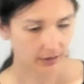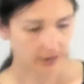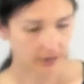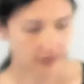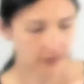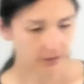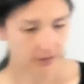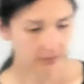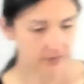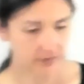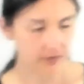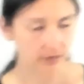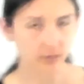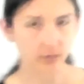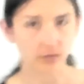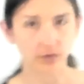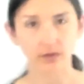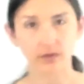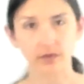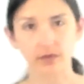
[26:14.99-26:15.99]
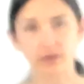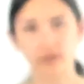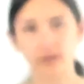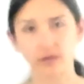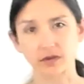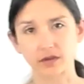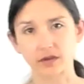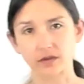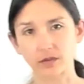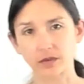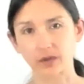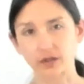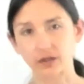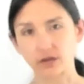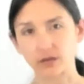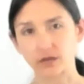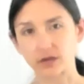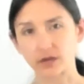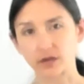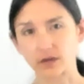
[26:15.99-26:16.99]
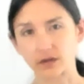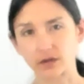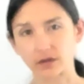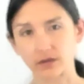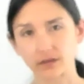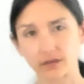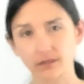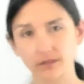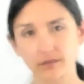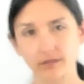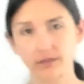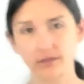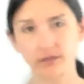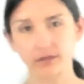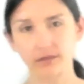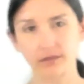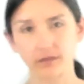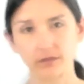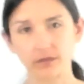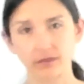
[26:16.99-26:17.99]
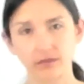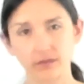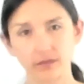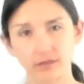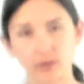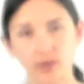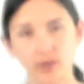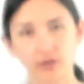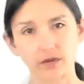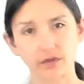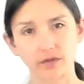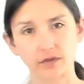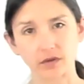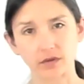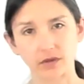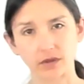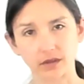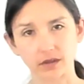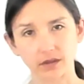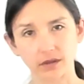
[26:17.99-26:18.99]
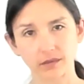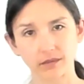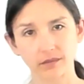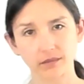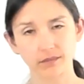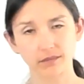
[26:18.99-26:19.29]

in symbols, which is what you saw. Both of you did.